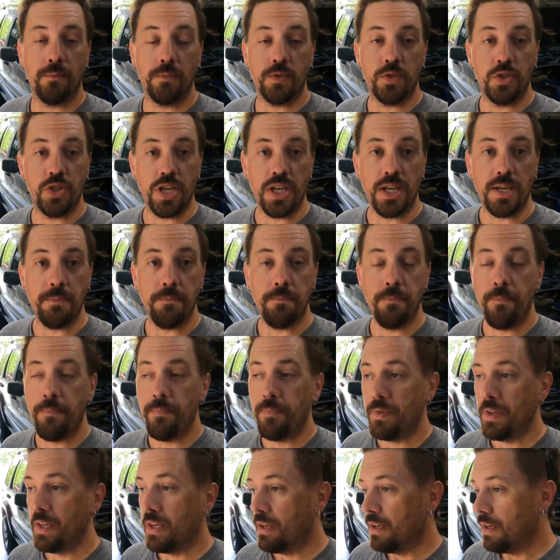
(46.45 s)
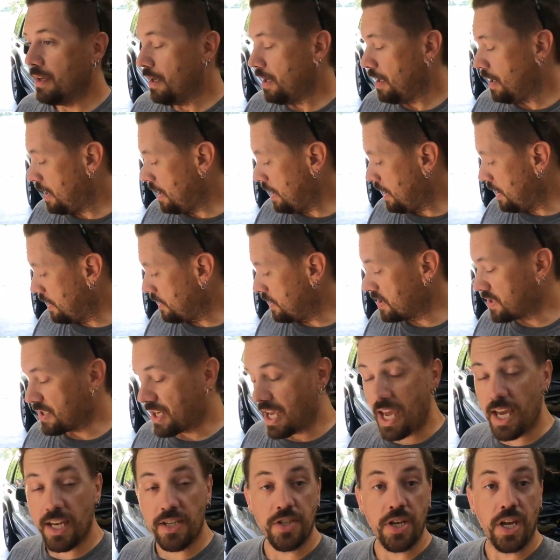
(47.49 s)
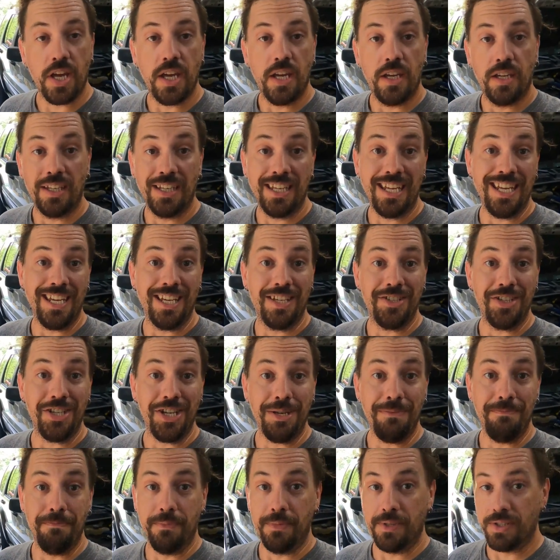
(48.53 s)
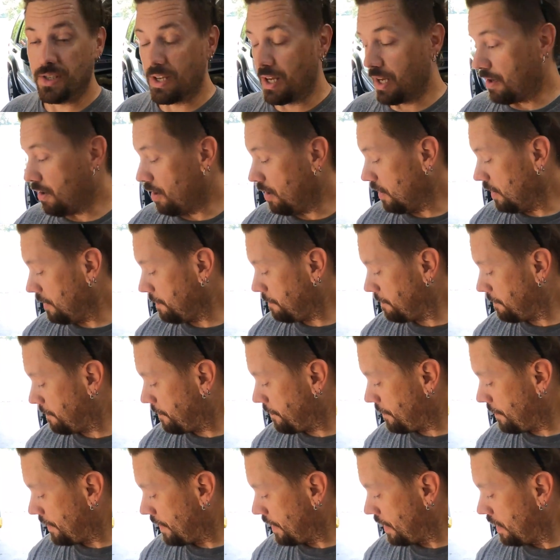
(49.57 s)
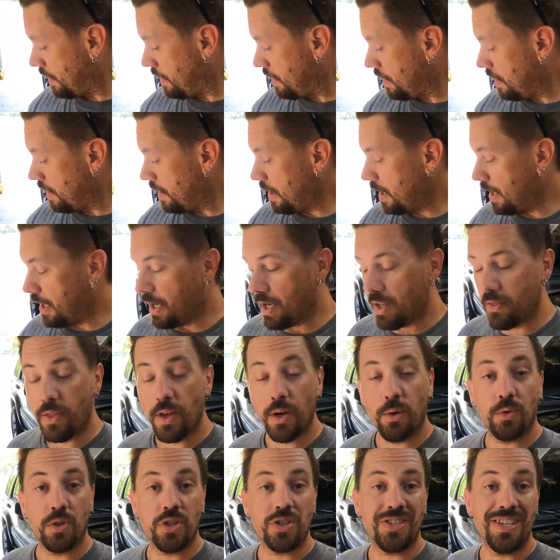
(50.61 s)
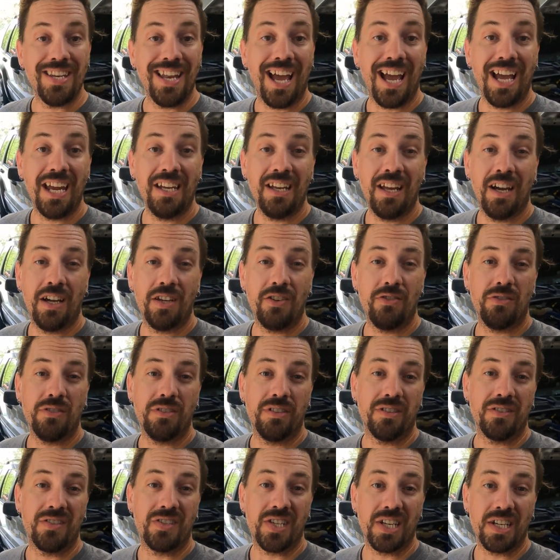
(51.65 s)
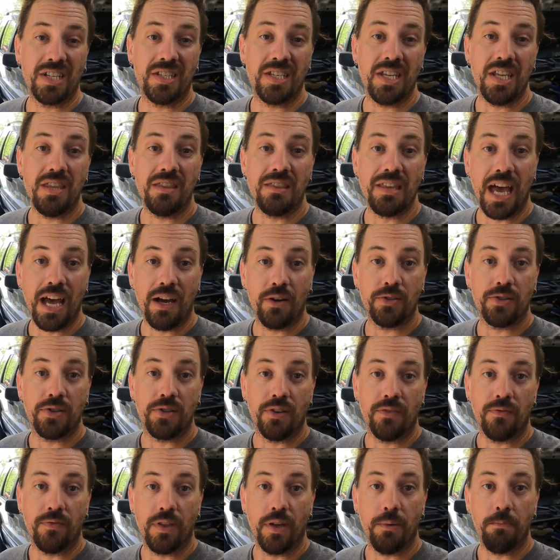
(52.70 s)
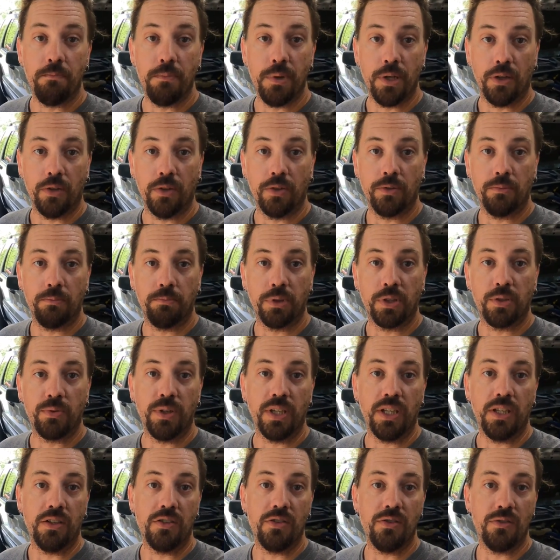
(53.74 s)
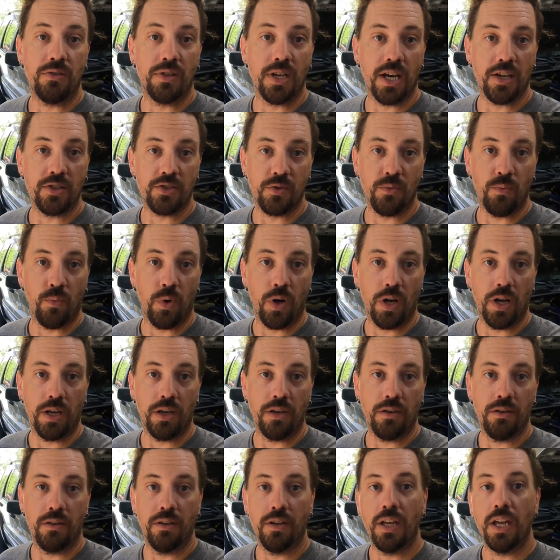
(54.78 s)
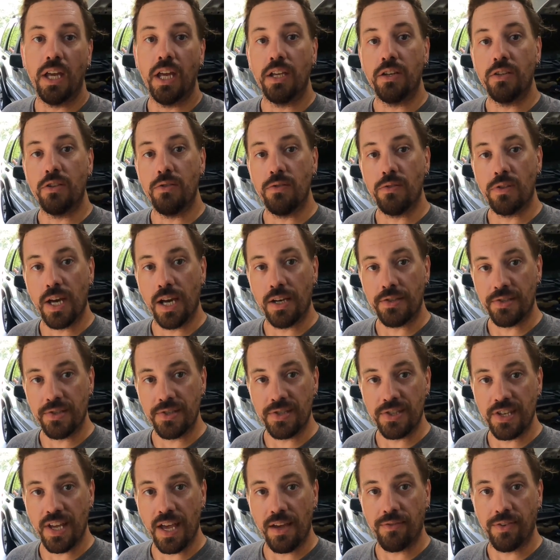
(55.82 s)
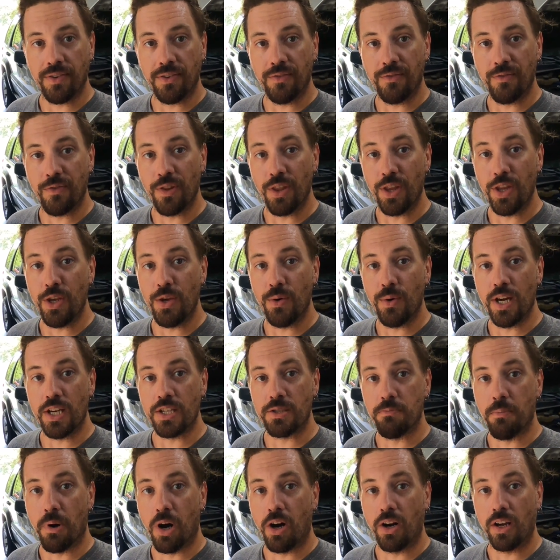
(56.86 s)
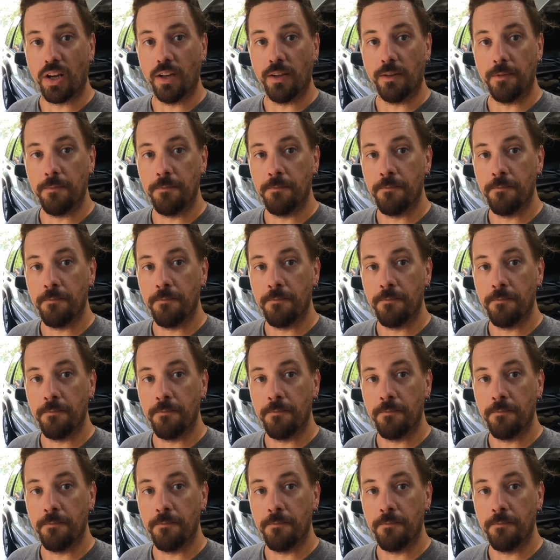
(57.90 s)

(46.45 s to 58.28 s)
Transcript: Jeep, this KJ, Kia Jeep as I call it, there was 960,000 of them built between 2001 and 2007 for the US market.